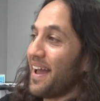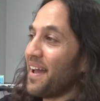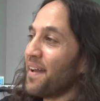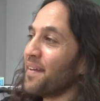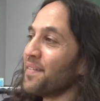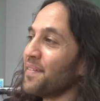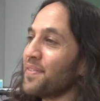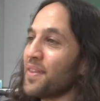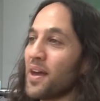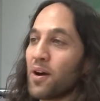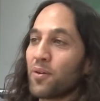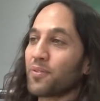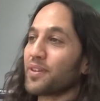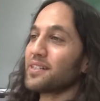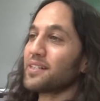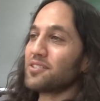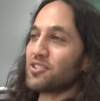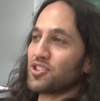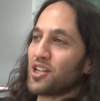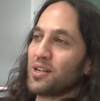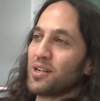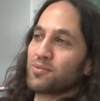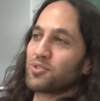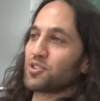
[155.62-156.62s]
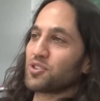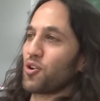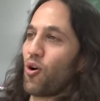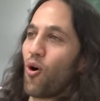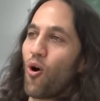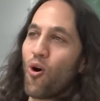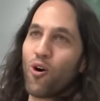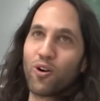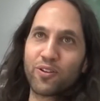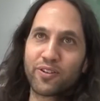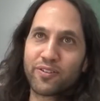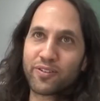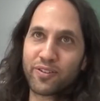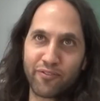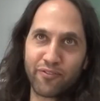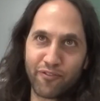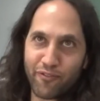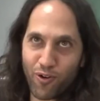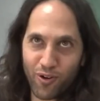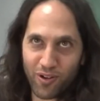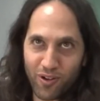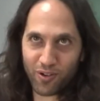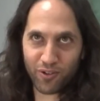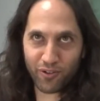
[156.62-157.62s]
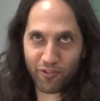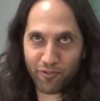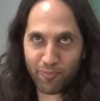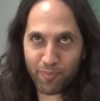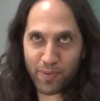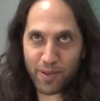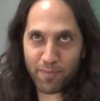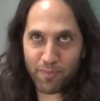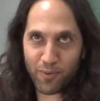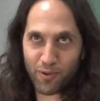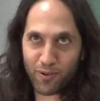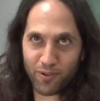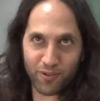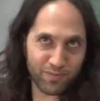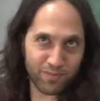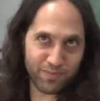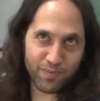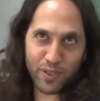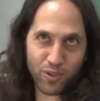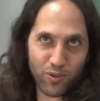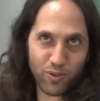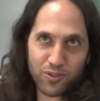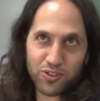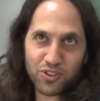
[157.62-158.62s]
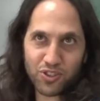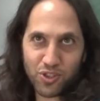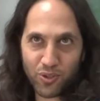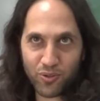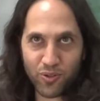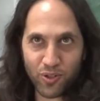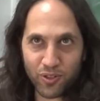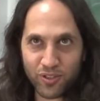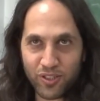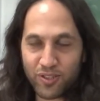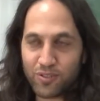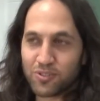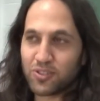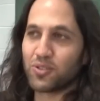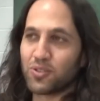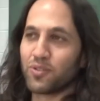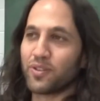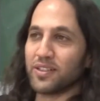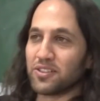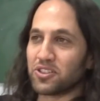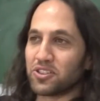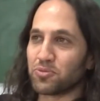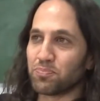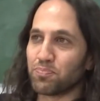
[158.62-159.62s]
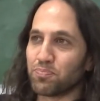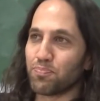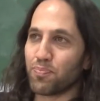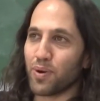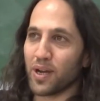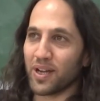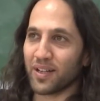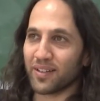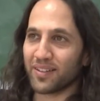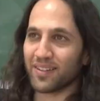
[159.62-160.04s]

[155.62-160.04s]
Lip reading: Now that sounds odd for a lot of people because you're not used to this, but